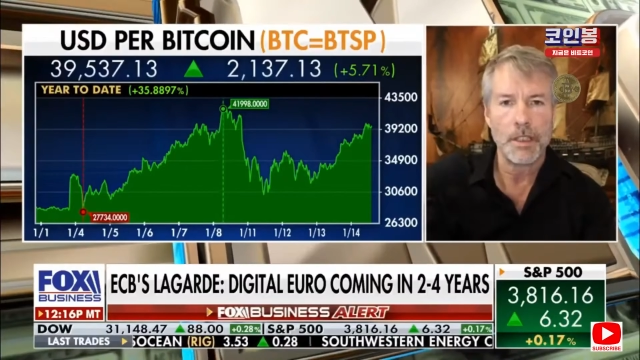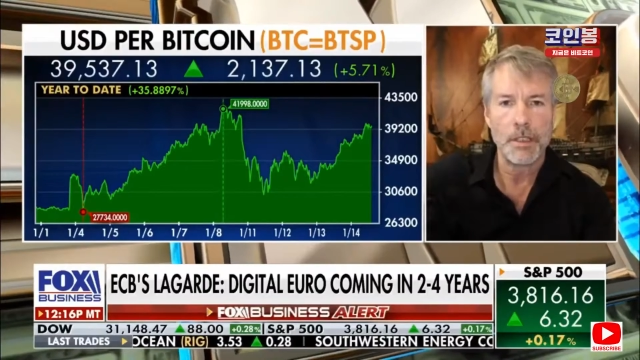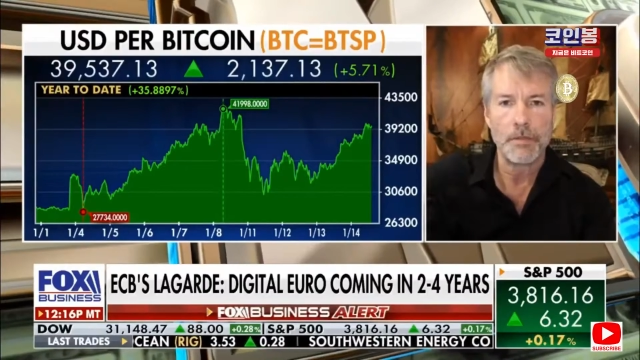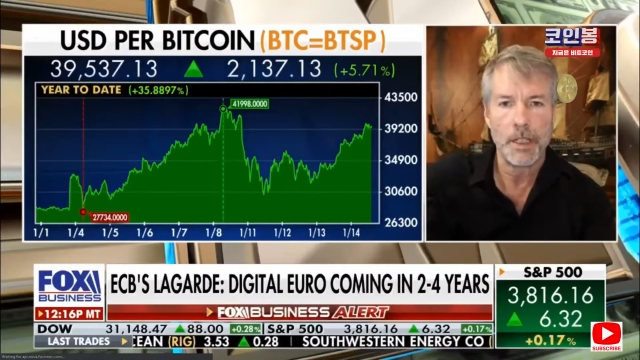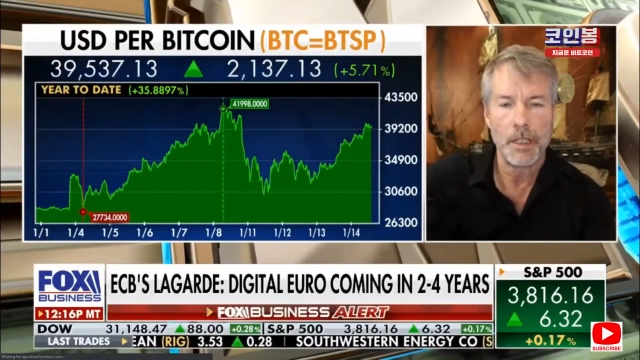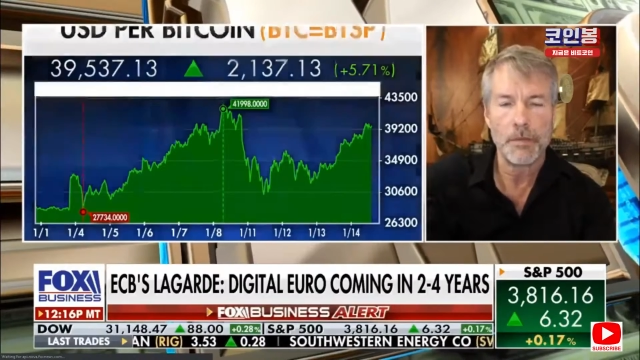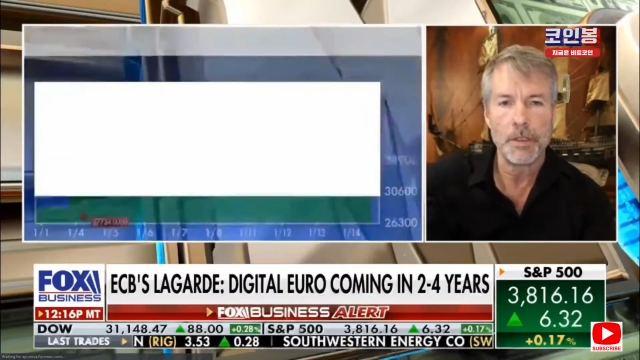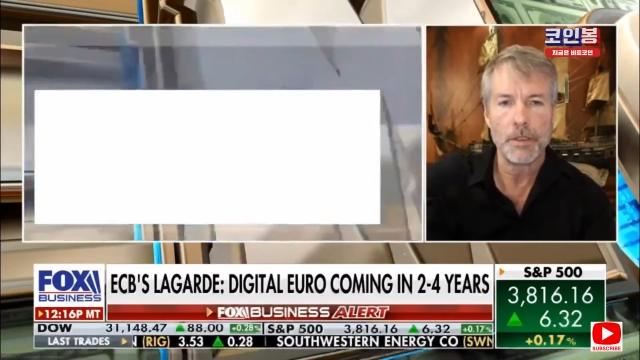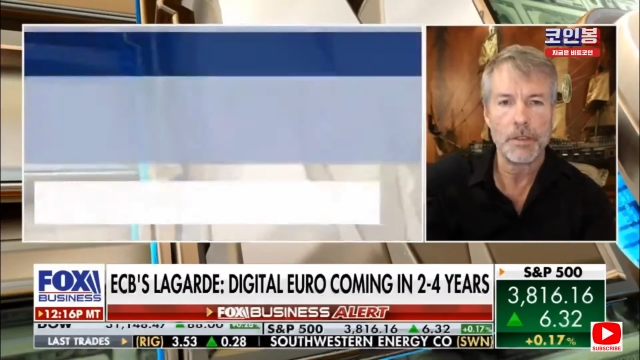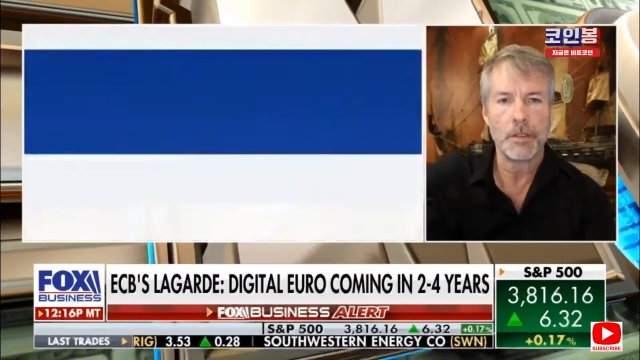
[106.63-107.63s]
a safe
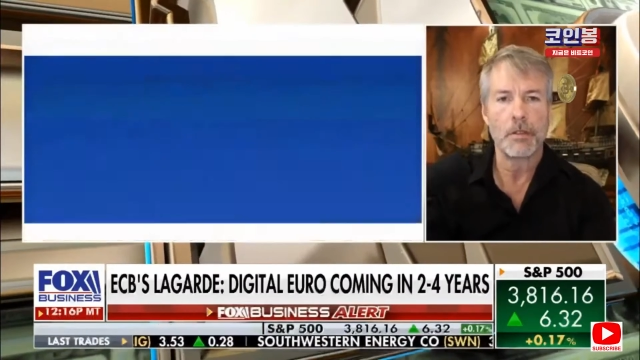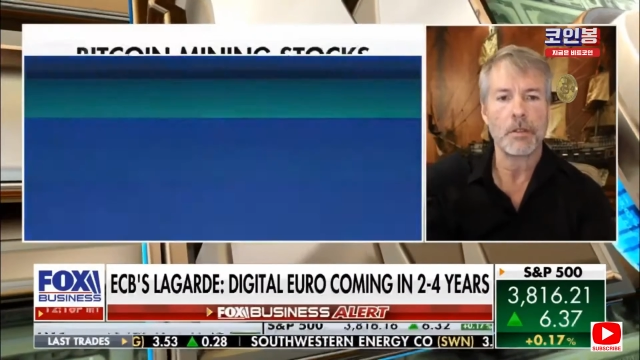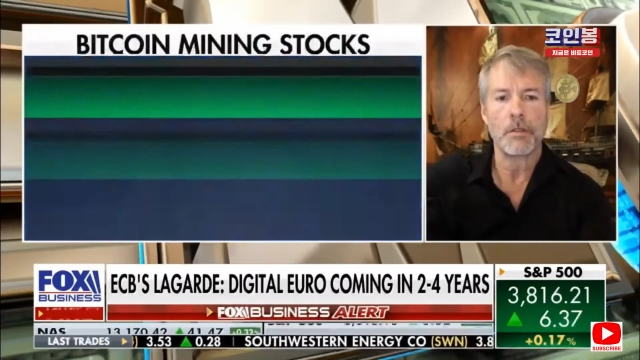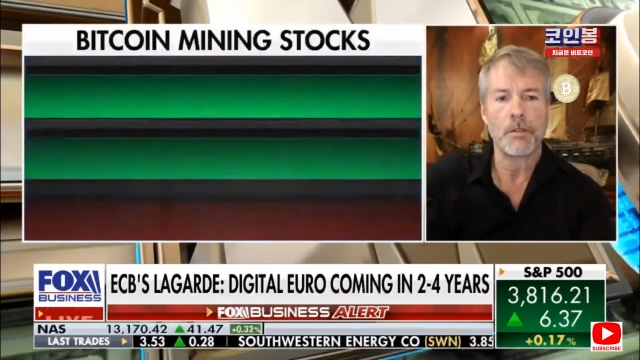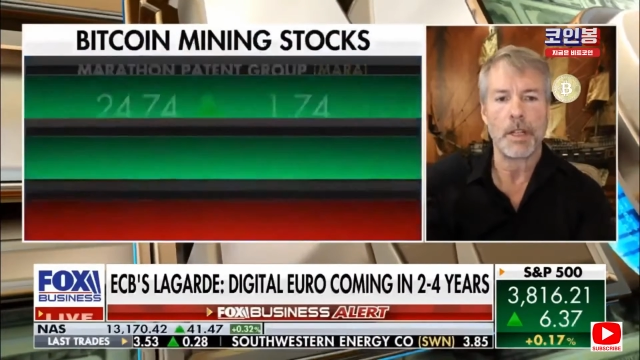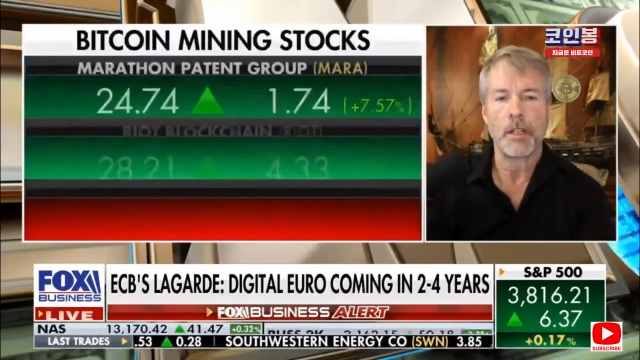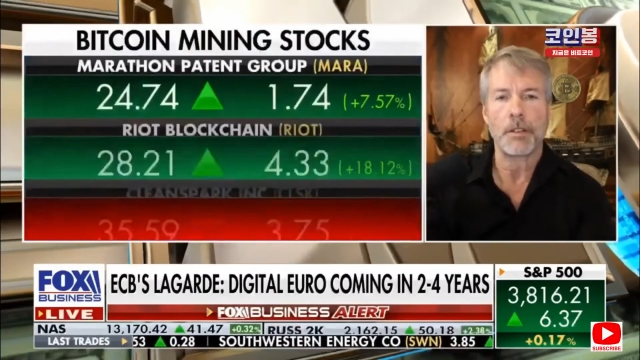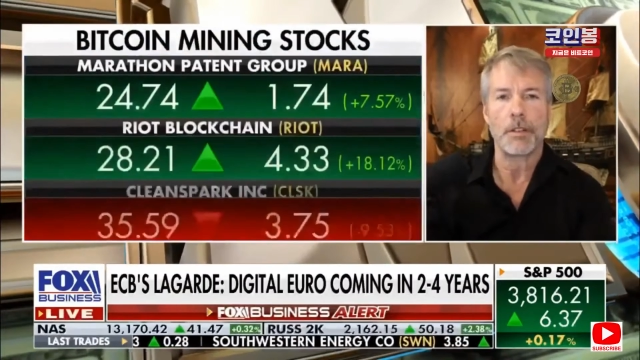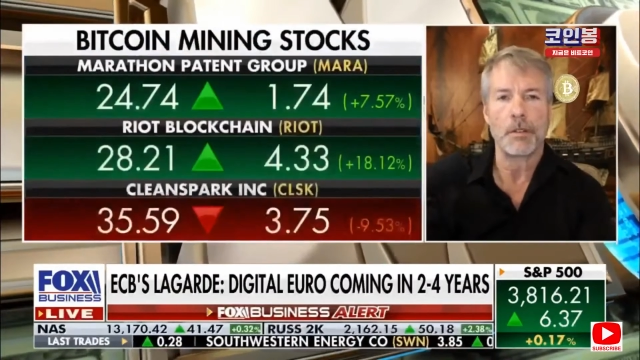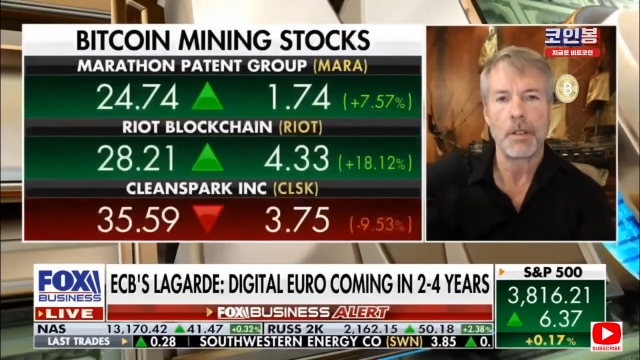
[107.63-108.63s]
haven store of
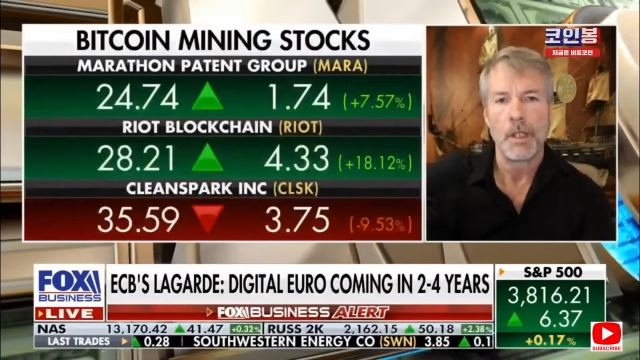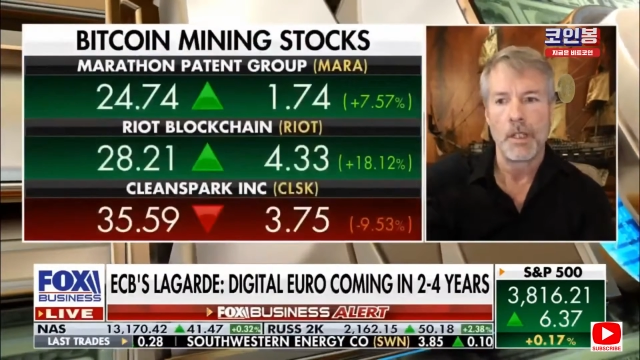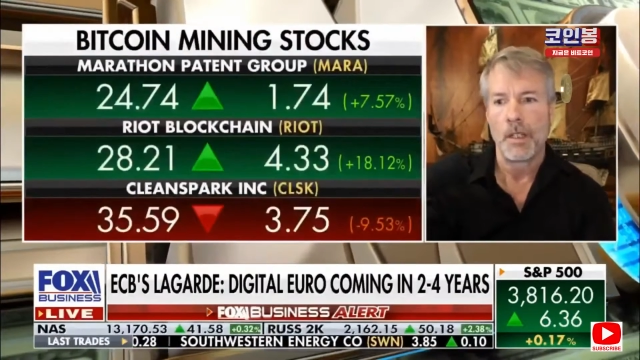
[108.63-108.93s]
value.